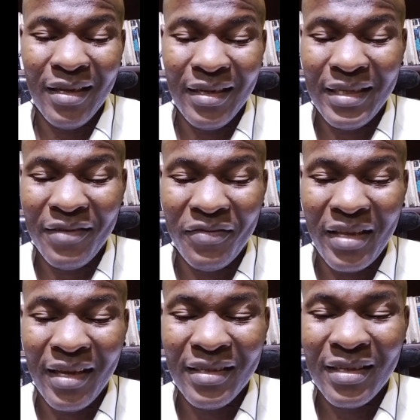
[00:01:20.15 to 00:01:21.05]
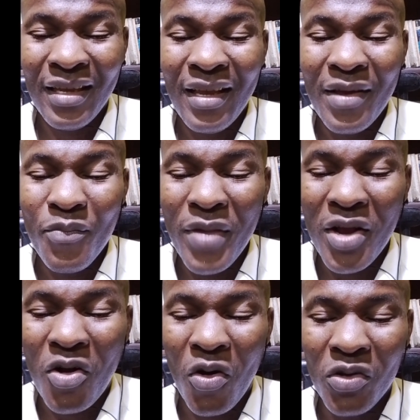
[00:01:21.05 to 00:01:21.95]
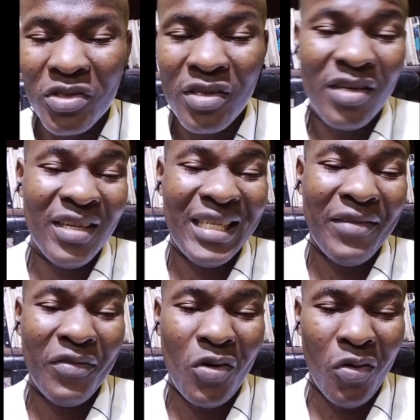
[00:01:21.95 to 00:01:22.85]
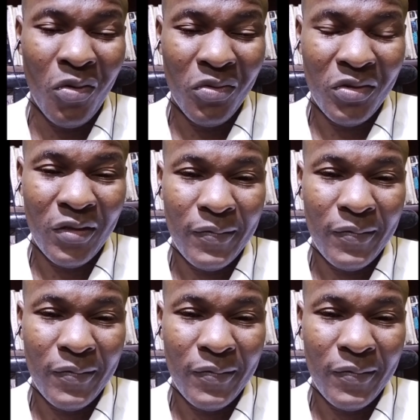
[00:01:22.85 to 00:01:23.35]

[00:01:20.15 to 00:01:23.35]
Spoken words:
receive text, make calls, receive calls.